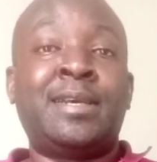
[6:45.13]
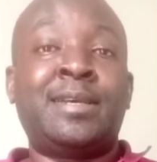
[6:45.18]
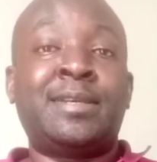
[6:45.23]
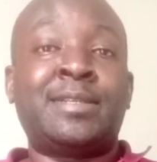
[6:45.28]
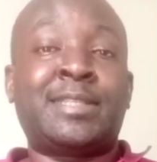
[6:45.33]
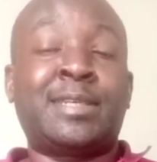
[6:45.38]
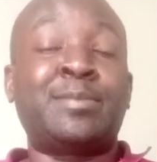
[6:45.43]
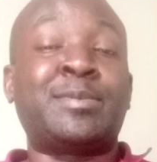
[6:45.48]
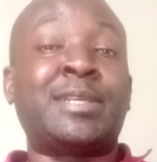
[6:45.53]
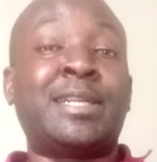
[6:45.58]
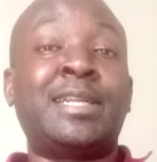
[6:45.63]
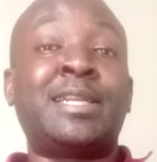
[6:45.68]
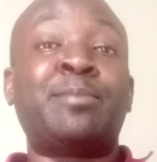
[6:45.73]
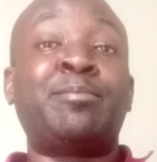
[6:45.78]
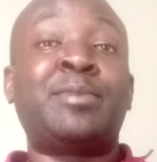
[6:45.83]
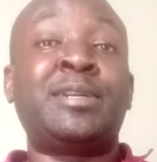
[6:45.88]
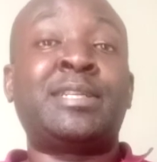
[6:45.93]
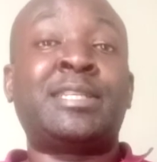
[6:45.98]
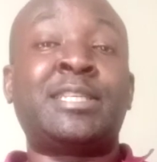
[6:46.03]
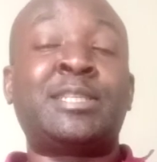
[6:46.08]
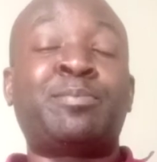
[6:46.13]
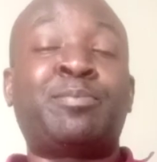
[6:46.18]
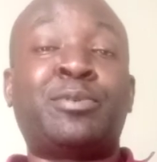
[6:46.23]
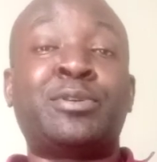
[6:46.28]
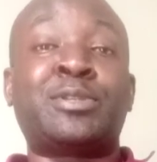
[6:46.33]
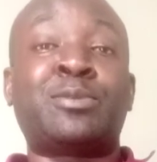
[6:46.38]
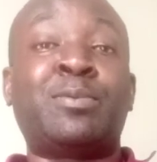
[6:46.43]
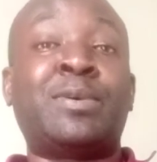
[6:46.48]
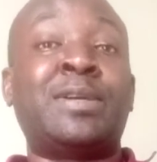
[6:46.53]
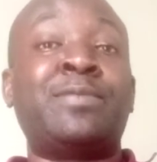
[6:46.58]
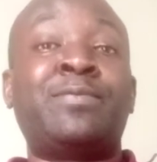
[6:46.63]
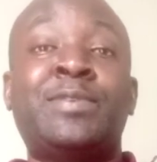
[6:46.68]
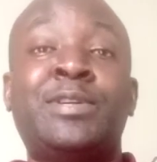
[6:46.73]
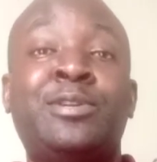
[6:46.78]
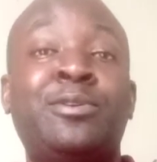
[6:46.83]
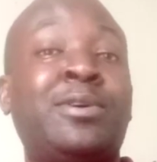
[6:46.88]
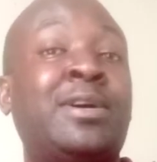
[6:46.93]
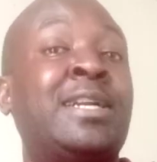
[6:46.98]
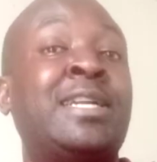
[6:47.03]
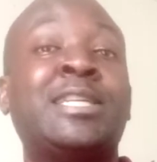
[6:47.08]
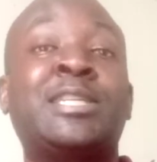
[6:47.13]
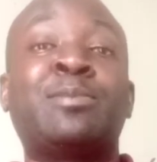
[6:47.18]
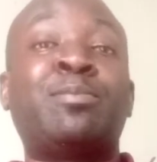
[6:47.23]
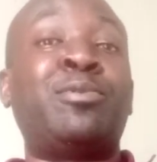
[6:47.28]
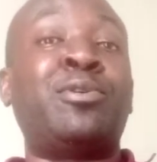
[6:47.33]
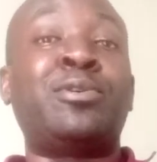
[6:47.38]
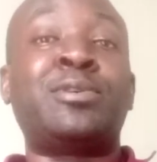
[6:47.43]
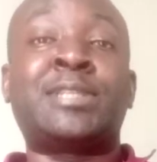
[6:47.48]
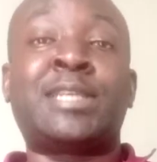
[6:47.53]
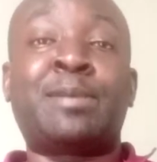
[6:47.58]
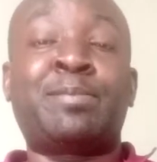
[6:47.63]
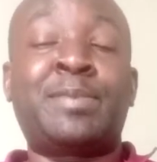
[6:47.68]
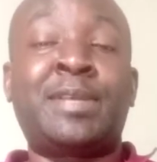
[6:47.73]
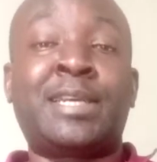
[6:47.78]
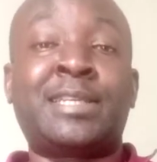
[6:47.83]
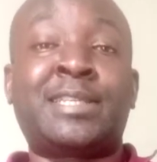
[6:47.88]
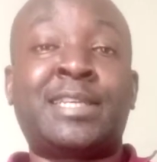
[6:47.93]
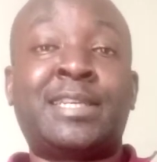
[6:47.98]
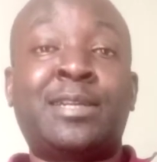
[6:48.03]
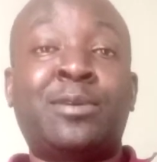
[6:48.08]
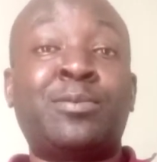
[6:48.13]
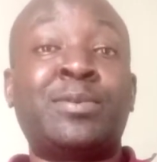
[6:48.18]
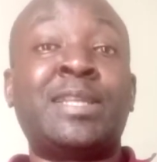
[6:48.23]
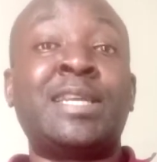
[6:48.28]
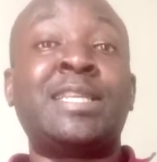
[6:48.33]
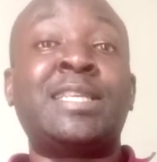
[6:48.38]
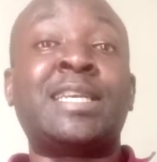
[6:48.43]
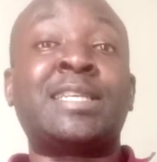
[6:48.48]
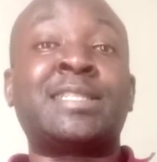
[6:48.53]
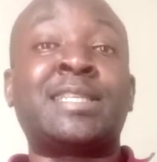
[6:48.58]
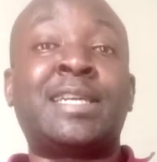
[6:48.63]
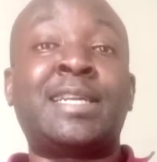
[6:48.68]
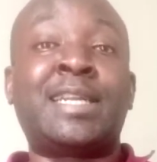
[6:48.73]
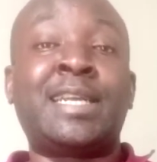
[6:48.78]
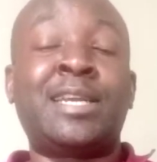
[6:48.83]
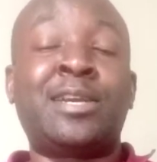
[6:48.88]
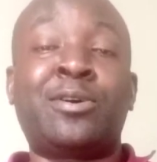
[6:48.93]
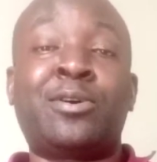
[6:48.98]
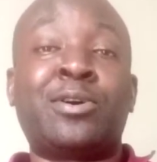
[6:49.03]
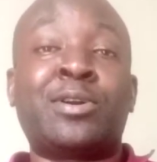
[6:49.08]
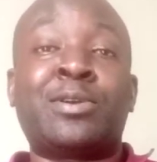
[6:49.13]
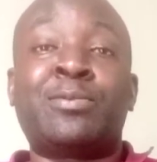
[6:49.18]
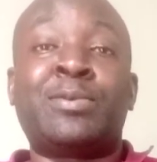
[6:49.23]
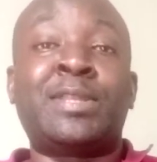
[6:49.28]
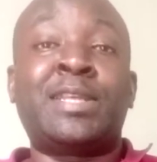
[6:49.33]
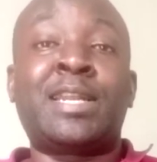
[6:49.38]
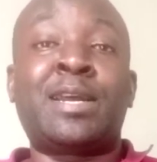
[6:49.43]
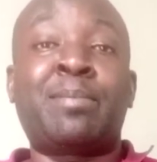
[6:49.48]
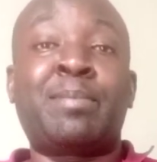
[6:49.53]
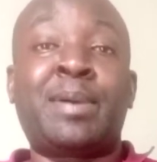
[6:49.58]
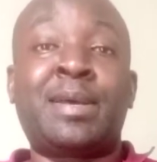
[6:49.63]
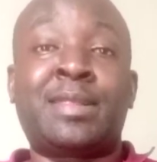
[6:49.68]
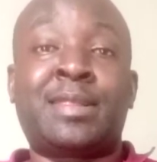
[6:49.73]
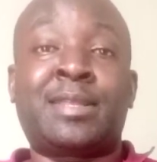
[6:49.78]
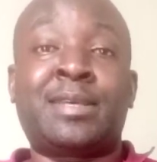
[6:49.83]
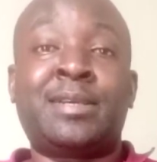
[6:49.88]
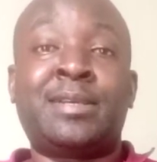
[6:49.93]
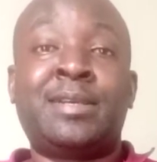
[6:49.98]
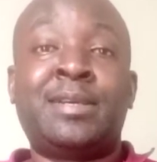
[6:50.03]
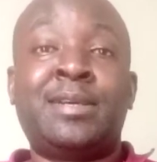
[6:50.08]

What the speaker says: Some celebrities post one video and it blows up their channel within just a day, or within a month,